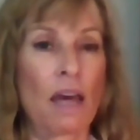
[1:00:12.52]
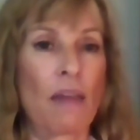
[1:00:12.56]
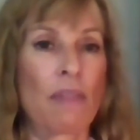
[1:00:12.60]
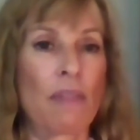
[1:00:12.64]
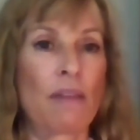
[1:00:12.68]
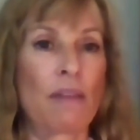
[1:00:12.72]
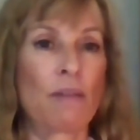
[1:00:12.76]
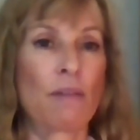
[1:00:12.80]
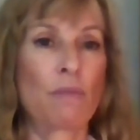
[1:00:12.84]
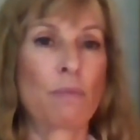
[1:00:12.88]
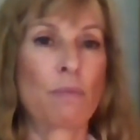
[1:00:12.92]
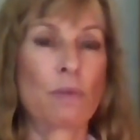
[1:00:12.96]

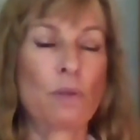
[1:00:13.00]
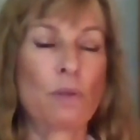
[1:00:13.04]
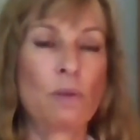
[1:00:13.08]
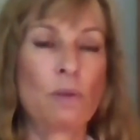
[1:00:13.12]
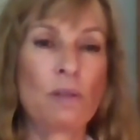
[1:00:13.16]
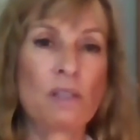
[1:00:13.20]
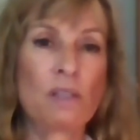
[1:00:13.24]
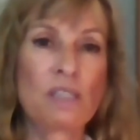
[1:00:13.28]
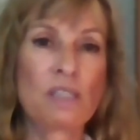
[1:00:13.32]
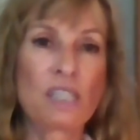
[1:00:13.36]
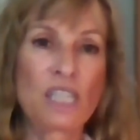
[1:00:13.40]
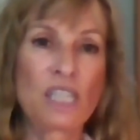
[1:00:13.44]
The
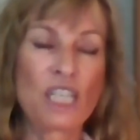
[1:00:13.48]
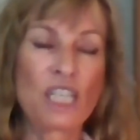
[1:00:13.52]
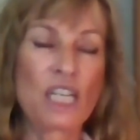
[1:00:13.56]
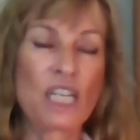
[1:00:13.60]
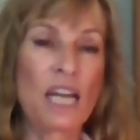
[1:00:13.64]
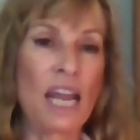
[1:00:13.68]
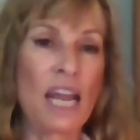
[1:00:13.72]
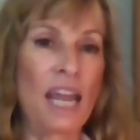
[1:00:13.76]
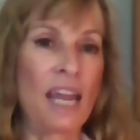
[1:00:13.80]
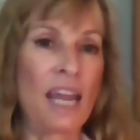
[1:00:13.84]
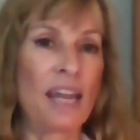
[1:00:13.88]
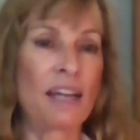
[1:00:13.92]
rules
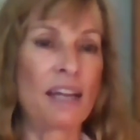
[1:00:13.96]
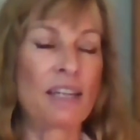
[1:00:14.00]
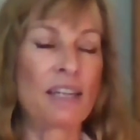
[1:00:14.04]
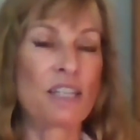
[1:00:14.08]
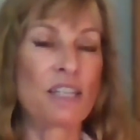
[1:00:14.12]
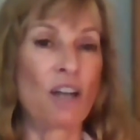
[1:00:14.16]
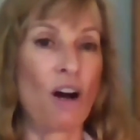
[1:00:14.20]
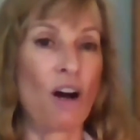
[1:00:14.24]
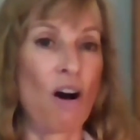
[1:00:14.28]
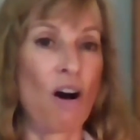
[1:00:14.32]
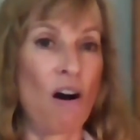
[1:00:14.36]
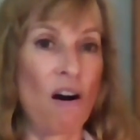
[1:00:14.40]
change
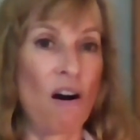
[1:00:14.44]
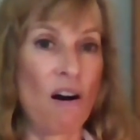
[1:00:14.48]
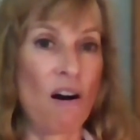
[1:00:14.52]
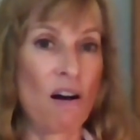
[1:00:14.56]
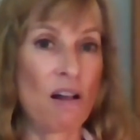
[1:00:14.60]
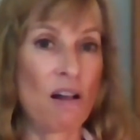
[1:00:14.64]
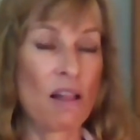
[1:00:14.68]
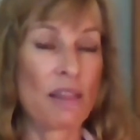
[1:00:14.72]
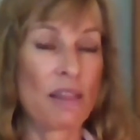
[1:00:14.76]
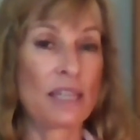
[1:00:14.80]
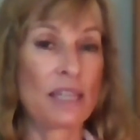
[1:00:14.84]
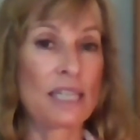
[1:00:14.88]

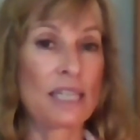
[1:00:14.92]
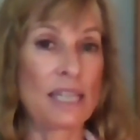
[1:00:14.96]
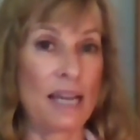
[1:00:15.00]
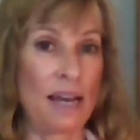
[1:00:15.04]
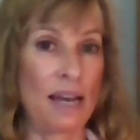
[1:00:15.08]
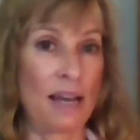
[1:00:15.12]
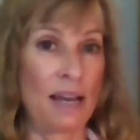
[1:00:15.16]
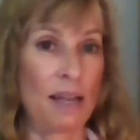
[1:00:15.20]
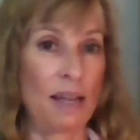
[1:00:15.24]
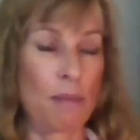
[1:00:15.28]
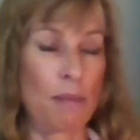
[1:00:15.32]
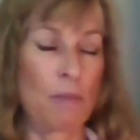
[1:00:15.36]
all the
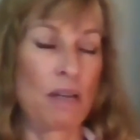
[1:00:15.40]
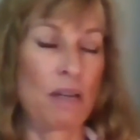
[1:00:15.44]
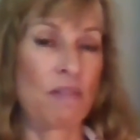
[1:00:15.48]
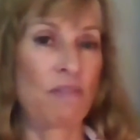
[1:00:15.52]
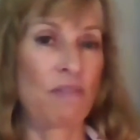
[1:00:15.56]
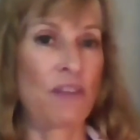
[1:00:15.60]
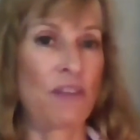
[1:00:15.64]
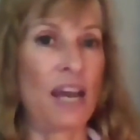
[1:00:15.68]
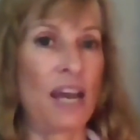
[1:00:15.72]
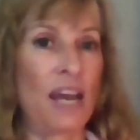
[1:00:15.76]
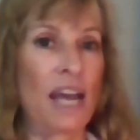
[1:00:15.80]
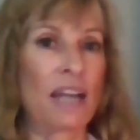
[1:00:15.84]
time. In
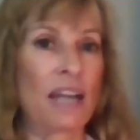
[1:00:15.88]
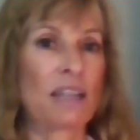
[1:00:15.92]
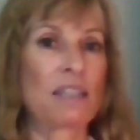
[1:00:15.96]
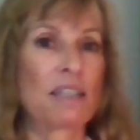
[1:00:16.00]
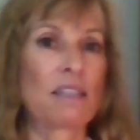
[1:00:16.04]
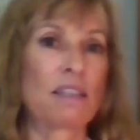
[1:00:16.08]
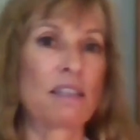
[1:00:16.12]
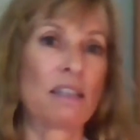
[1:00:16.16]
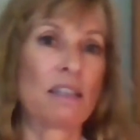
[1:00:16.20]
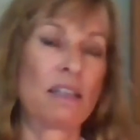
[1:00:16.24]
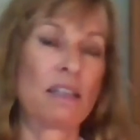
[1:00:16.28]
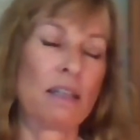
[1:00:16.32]

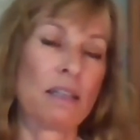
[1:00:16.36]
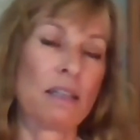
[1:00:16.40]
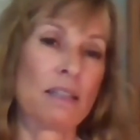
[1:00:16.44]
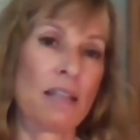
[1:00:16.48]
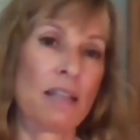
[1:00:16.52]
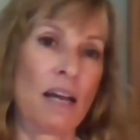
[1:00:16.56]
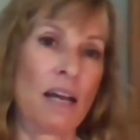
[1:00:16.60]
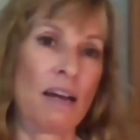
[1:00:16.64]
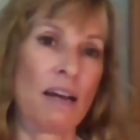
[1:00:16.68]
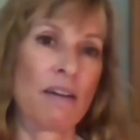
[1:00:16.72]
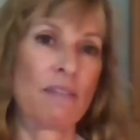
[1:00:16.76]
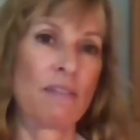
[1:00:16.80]
fact, a
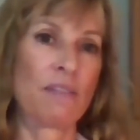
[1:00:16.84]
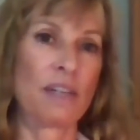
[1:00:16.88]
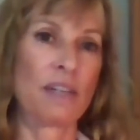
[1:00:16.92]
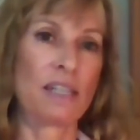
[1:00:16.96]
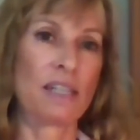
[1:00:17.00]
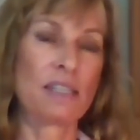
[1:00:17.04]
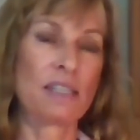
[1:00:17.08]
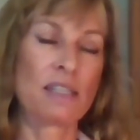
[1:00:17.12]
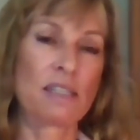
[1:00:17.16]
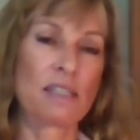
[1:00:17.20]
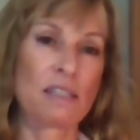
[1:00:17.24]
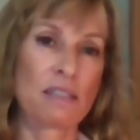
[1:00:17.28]
lot of
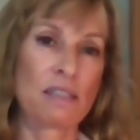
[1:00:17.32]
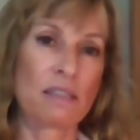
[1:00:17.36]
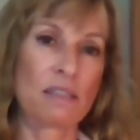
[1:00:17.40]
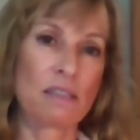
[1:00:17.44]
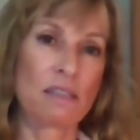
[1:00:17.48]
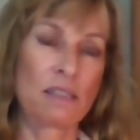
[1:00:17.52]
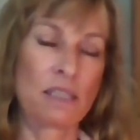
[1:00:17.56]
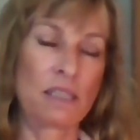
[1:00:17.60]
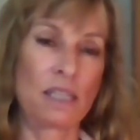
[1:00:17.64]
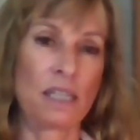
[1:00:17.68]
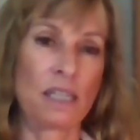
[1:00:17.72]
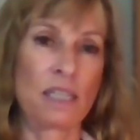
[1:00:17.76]
us
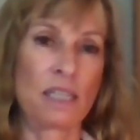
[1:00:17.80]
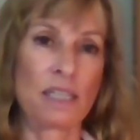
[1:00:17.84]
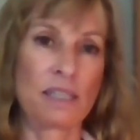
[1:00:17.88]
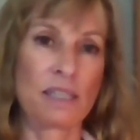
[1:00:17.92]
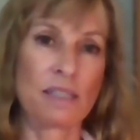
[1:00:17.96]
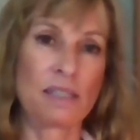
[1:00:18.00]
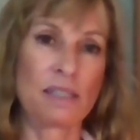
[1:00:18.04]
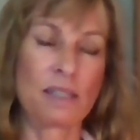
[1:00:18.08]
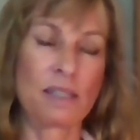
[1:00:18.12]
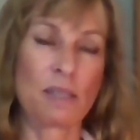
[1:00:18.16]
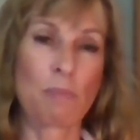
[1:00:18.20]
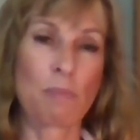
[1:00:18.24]

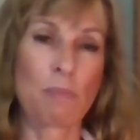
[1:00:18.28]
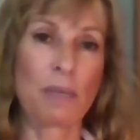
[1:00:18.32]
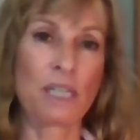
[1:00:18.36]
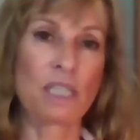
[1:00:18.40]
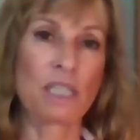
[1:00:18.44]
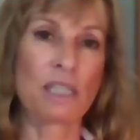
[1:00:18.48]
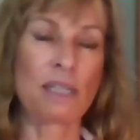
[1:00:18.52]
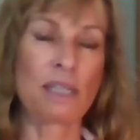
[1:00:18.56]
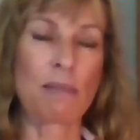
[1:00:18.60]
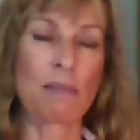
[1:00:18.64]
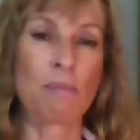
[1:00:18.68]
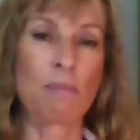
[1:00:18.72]
judges,
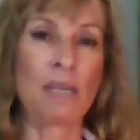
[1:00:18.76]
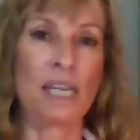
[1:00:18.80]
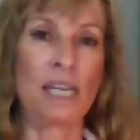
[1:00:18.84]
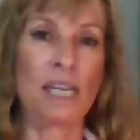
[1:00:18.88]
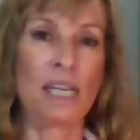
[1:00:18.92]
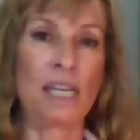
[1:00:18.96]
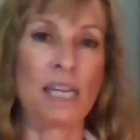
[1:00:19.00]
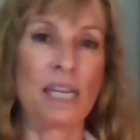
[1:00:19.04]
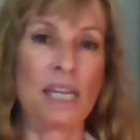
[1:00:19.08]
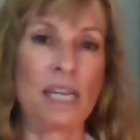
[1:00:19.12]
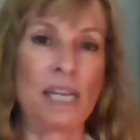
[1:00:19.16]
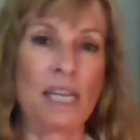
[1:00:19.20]
especially
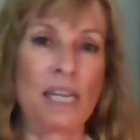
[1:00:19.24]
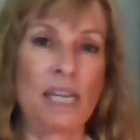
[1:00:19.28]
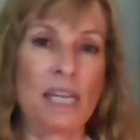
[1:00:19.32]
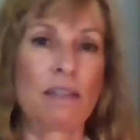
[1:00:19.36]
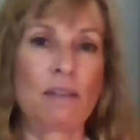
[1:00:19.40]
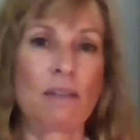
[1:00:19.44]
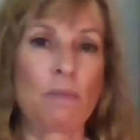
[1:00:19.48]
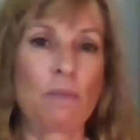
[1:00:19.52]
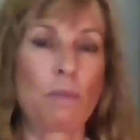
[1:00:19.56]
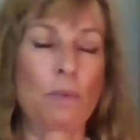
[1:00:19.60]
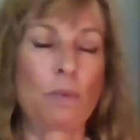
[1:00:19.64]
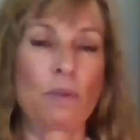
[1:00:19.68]
me,
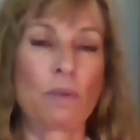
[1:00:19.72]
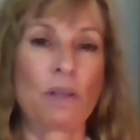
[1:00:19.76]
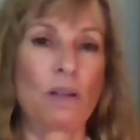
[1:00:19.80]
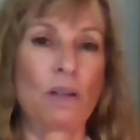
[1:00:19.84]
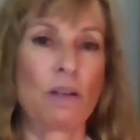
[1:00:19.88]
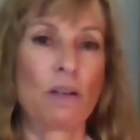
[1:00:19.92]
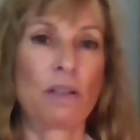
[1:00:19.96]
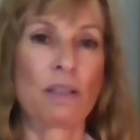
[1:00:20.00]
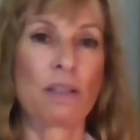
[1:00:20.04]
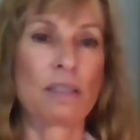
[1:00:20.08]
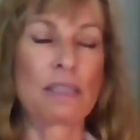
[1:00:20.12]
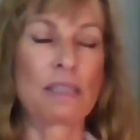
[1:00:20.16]

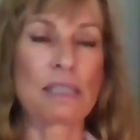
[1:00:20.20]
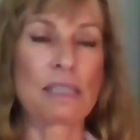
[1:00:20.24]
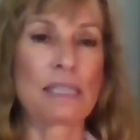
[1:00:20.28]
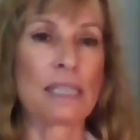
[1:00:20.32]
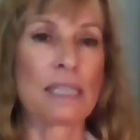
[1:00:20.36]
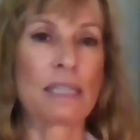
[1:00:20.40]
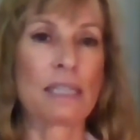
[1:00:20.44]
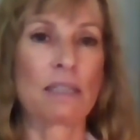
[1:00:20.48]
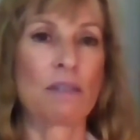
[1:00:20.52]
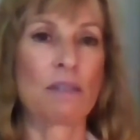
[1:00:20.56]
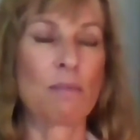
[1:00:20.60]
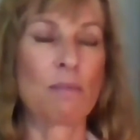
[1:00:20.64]
it's
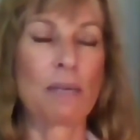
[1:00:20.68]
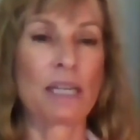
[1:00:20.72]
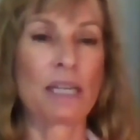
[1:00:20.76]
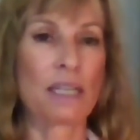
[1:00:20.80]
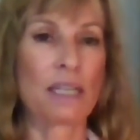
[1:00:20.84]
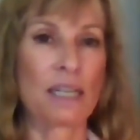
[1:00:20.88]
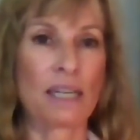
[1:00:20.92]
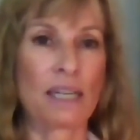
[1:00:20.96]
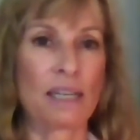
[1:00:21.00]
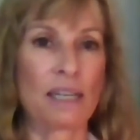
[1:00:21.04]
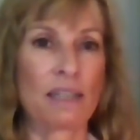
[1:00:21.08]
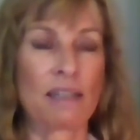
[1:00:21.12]
like, oh my
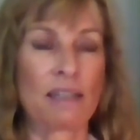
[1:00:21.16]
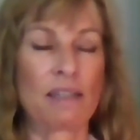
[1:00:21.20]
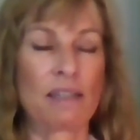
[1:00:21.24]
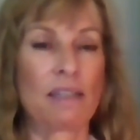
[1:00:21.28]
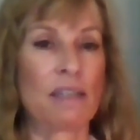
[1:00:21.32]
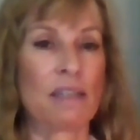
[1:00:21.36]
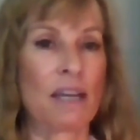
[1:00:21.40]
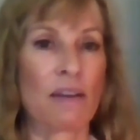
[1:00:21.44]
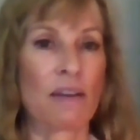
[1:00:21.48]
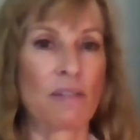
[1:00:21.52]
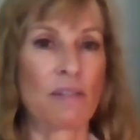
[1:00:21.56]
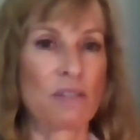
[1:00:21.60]
God,
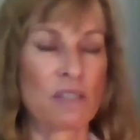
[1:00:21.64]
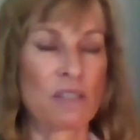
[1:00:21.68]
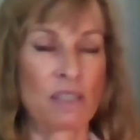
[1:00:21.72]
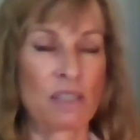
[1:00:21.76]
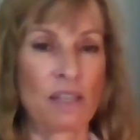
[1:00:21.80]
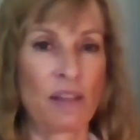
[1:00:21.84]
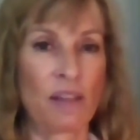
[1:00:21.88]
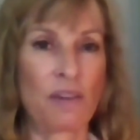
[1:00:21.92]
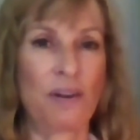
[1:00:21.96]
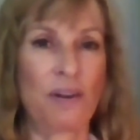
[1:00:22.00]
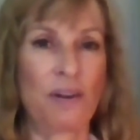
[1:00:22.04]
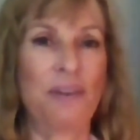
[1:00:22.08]
now there's
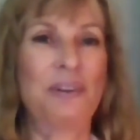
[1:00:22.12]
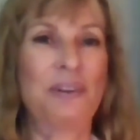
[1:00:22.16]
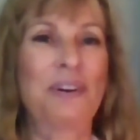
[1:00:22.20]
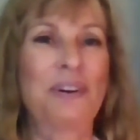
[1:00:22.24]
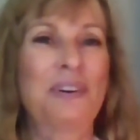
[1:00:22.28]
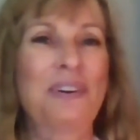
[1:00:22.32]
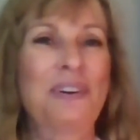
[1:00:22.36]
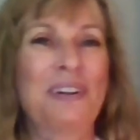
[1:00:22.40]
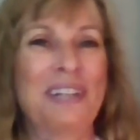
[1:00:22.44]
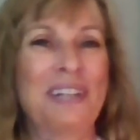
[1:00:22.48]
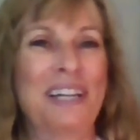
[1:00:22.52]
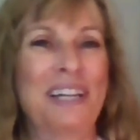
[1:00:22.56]
another
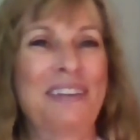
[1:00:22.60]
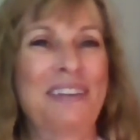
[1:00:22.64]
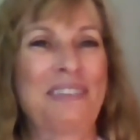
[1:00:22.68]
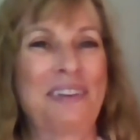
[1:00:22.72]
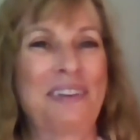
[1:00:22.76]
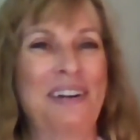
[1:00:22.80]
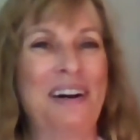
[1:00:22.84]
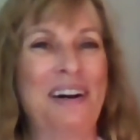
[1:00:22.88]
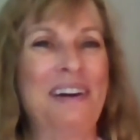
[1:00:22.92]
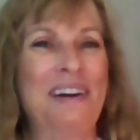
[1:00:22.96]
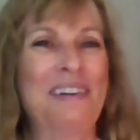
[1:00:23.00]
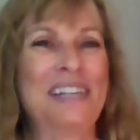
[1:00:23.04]
rule. And
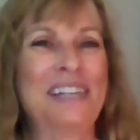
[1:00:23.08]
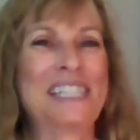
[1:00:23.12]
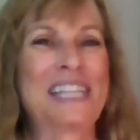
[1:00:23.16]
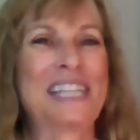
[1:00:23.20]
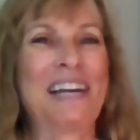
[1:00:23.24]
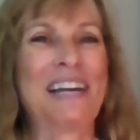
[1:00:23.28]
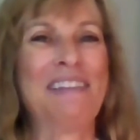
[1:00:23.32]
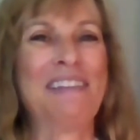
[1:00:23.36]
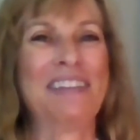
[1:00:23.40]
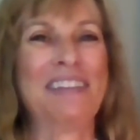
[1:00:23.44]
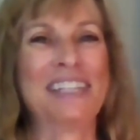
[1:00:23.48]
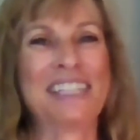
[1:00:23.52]
we're always
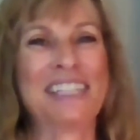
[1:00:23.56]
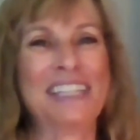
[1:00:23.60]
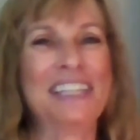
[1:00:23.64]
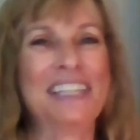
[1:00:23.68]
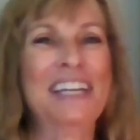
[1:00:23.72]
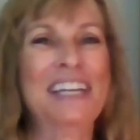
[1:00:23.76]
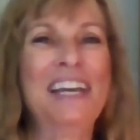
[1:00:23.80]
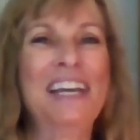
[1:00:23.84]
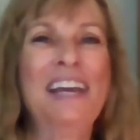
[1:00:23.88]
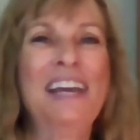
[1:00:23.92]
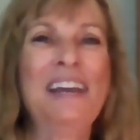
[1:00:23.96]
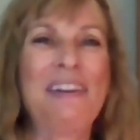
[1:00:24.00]
having to
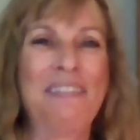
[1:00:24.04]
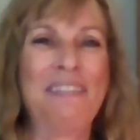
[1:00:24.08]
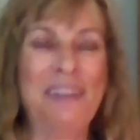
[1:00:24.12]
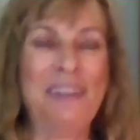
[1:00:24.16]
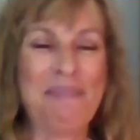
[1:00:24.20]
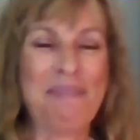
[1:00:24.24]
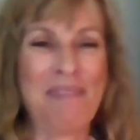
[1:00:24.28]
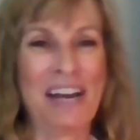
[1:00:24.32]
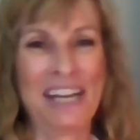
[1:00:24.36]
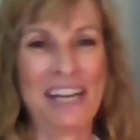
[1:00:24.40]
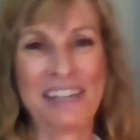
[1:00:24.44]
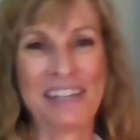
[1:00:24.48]

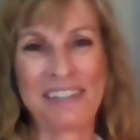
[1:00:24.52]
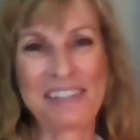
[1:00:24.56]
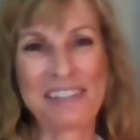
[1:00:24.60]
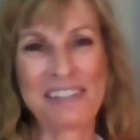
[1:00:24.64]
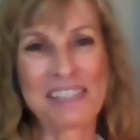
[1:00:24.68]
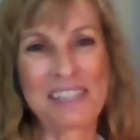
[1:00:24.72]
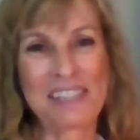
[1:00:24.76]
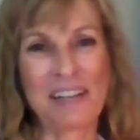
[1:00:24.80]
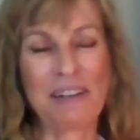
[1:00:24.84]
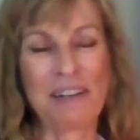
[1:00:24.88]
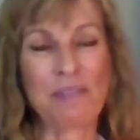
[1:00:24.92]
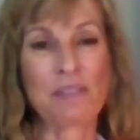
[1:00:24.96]
remind
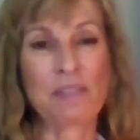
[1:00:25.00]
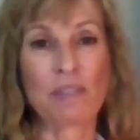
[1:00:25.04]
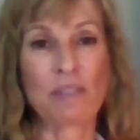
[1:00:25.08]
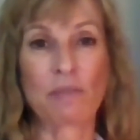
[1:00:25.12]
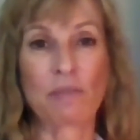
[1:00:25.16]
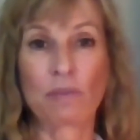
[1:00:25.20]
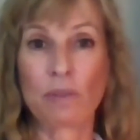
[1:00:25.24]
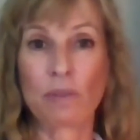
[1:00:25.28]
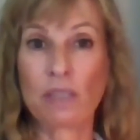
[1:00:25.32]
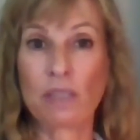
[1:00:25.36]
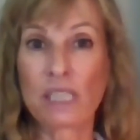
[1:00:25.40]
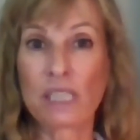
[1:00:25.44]
ourselves of
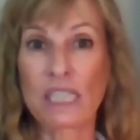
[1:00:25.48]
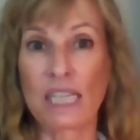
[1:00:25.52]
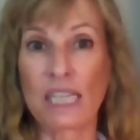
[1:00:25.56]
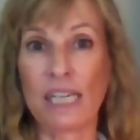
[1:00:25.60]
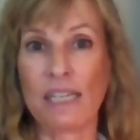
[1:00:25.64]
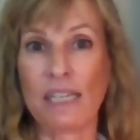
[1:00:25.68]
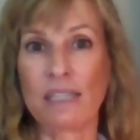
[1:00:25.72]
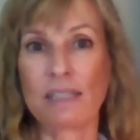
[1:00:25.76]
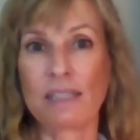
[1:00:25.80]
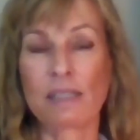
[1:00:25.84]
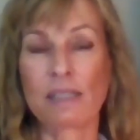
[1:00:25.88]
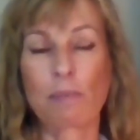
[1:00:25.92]
rule
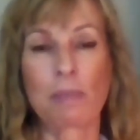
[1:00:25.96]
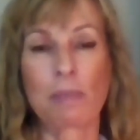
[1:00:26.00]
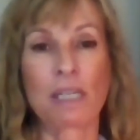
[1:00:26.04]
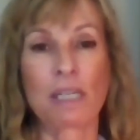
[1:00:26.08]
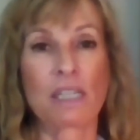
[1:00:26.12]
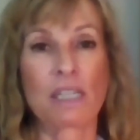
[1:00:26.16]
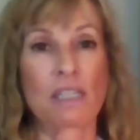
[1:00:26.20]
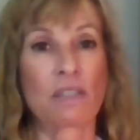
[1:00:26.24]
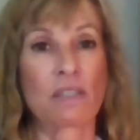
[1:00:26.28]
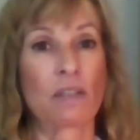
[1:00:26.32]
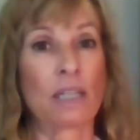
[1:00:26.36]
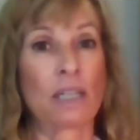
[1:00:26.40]
changes
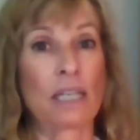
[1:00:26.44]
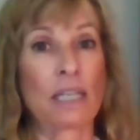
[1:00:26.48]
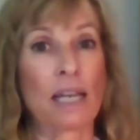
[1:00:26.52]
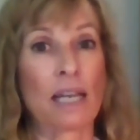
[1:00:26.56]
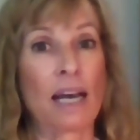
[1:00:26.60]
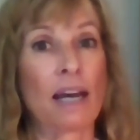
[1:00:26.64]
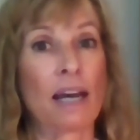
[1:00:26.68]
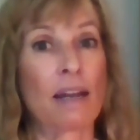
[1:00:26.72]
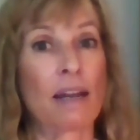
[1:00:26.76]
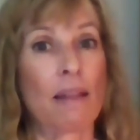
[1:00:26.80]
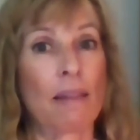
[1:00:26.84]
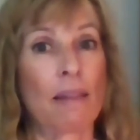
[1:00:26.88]
because there are a
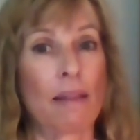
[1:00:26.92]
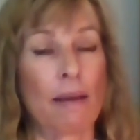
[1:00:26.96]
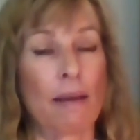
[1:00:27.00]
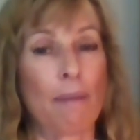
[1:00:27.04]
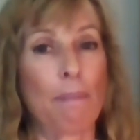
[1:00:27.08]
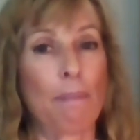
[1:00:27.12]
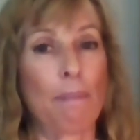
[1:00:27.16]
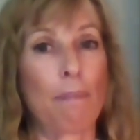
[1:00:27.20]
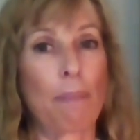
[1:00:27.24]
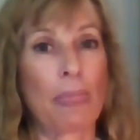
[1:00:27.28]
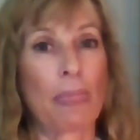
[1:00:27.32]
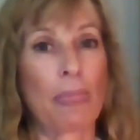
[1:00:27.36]
lot of them,